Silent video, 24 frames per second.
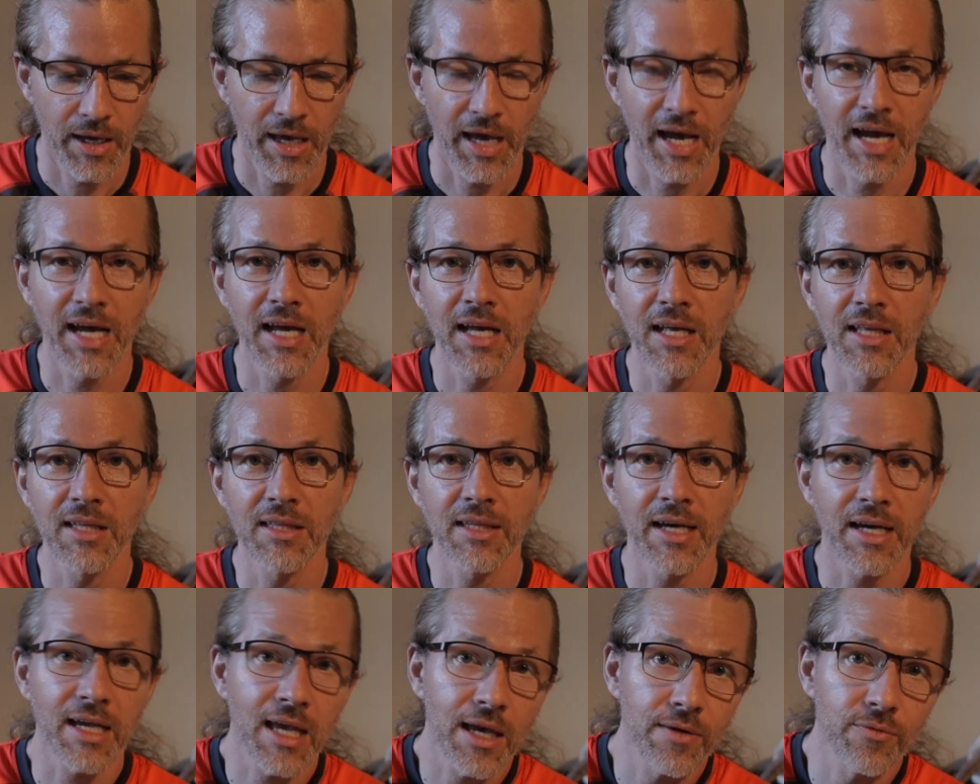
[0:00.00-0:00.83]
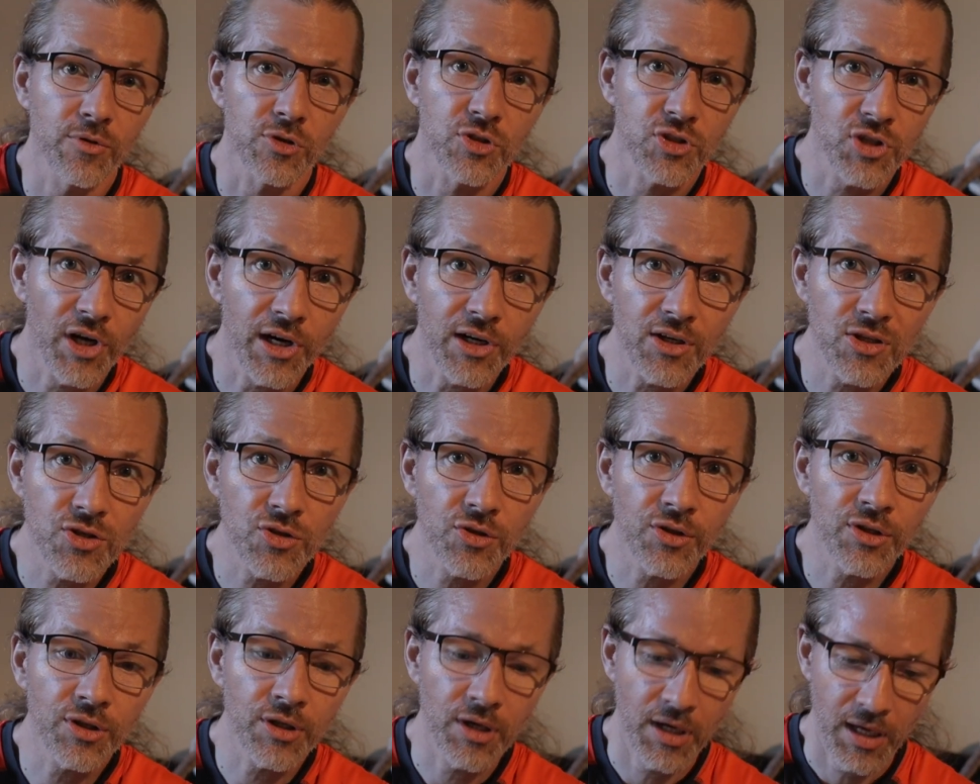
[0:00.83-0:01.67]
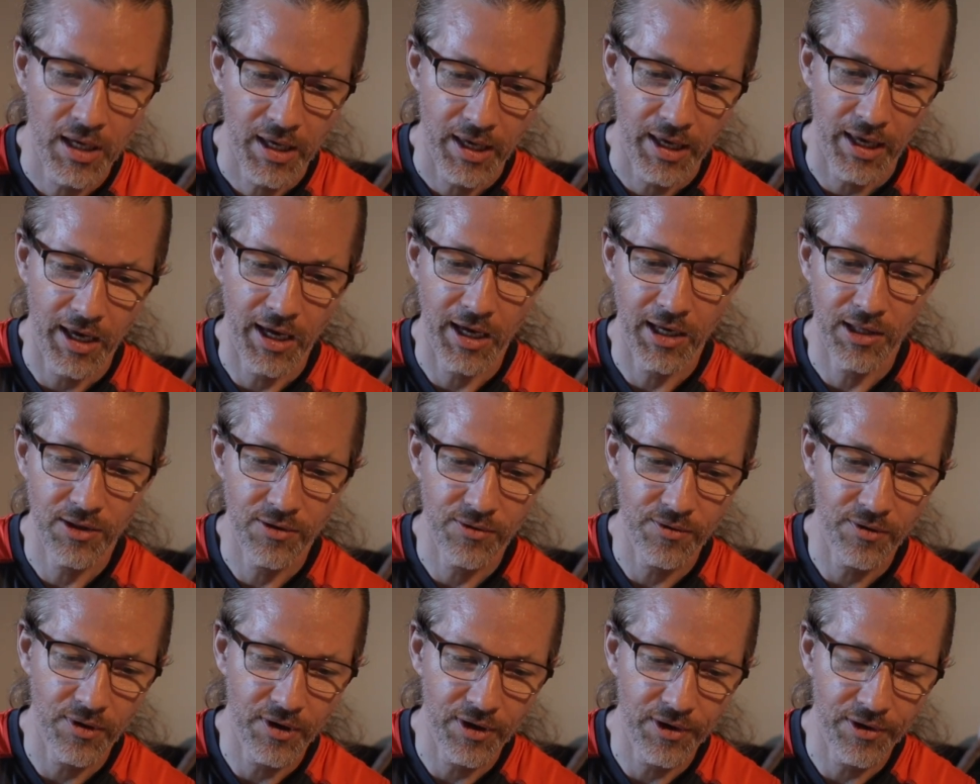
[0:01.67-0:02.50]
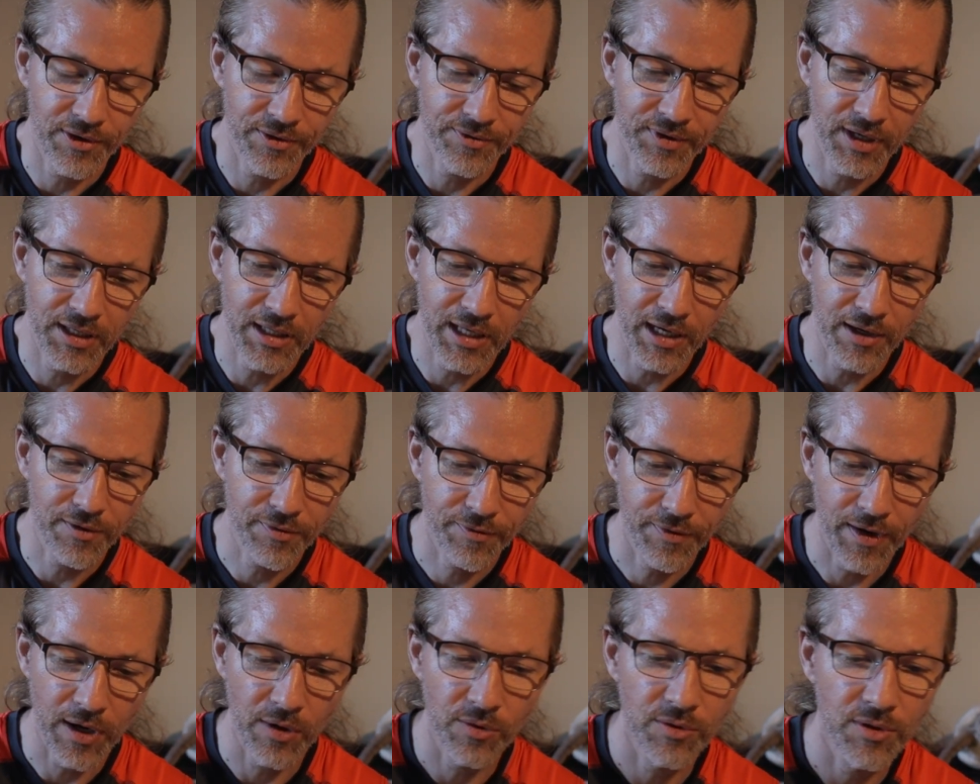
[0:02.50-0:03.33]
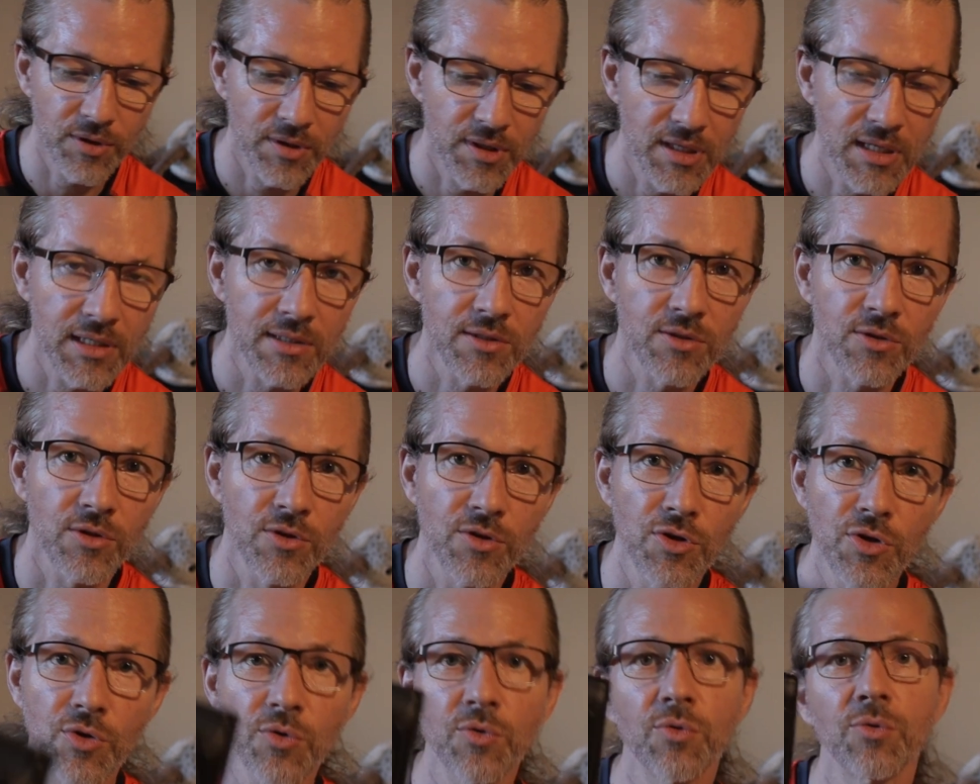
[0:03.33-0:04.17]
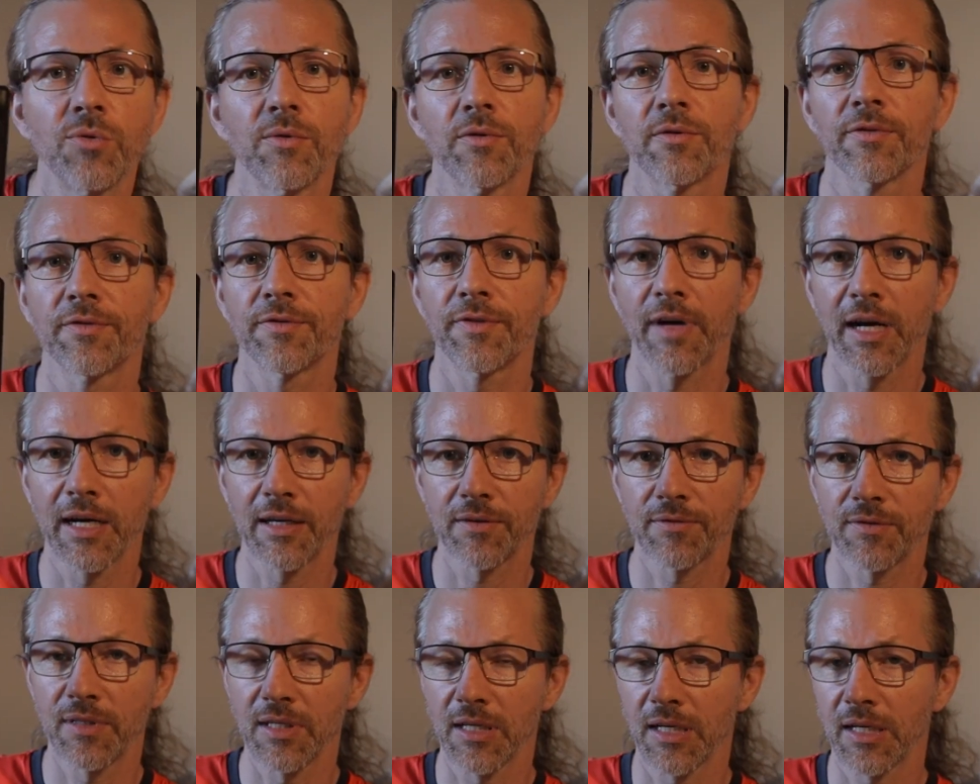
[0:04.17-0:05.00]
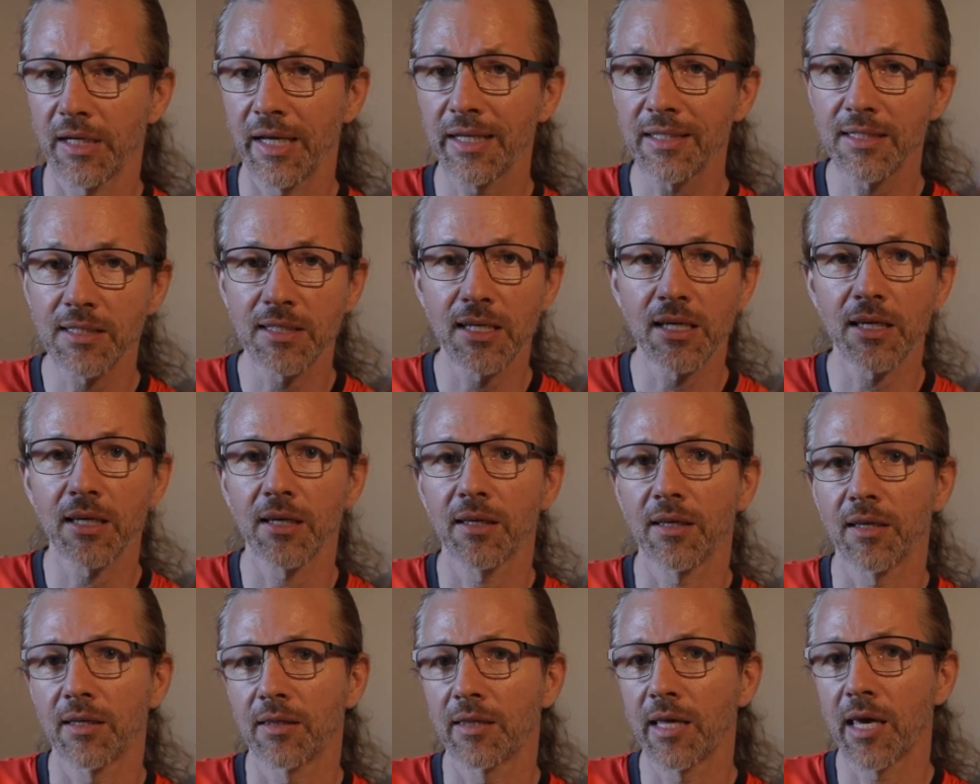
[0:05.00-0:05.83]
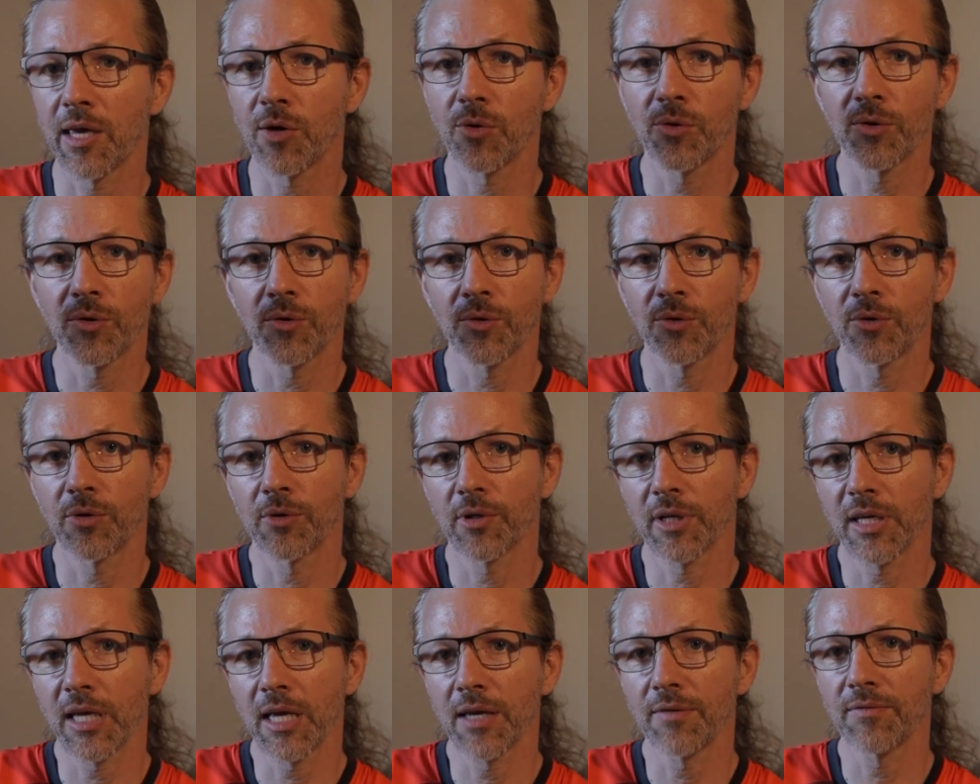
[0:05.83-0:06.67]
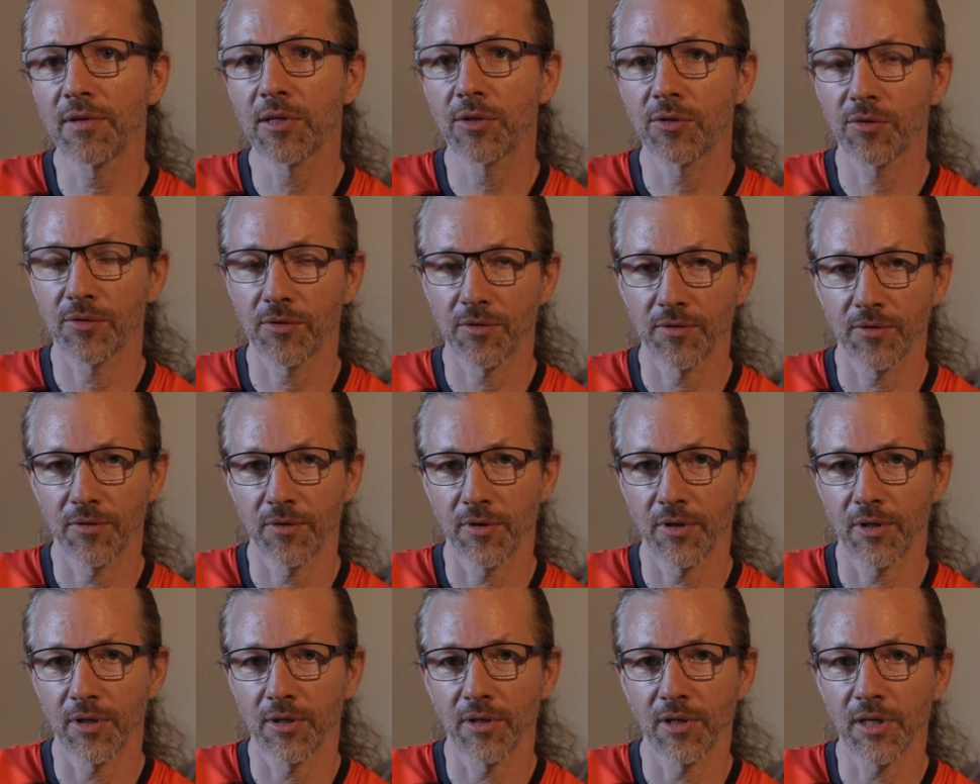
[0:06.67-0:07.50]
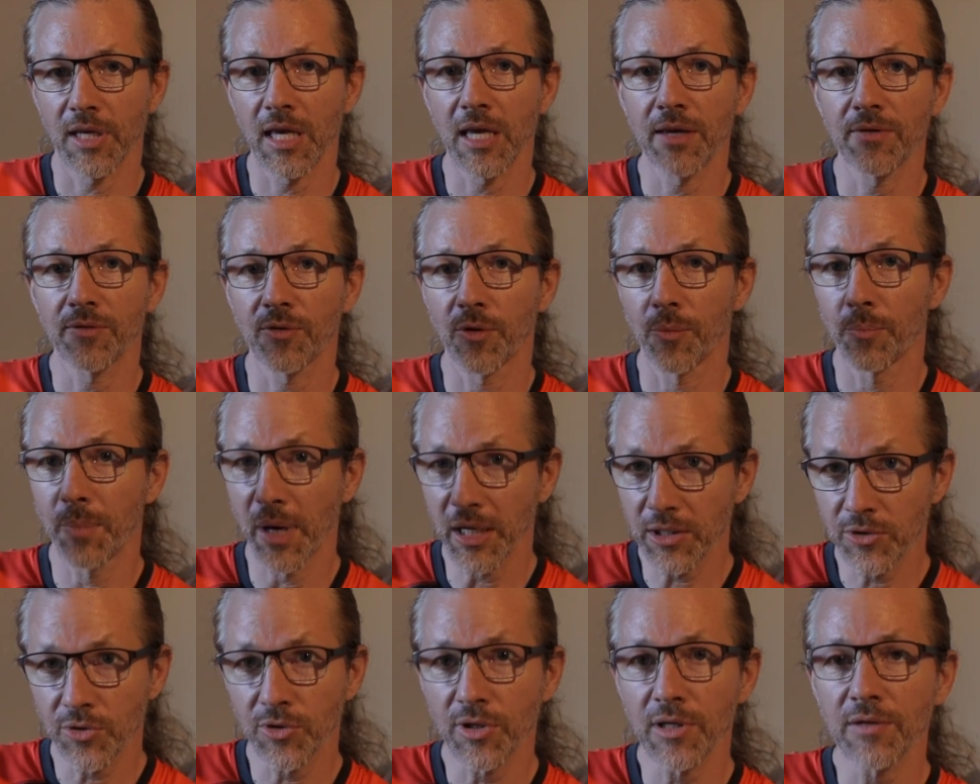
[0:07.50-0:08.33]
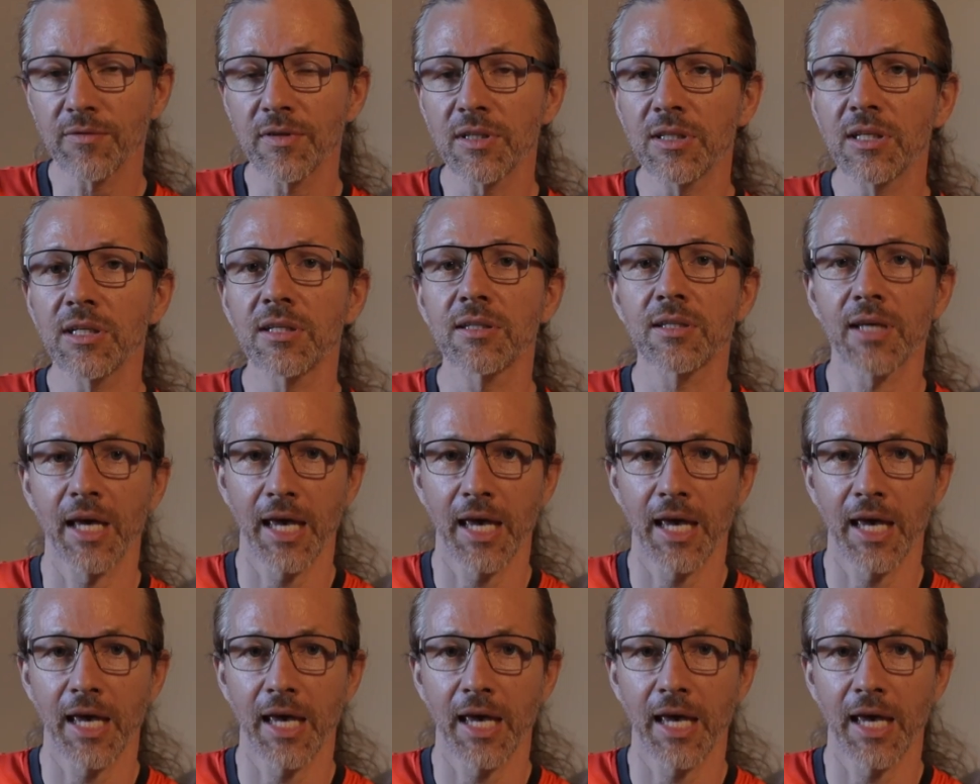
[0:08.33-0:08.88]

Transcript: And I have a charger, and when I found this new 5D Classic, they gave a battery with it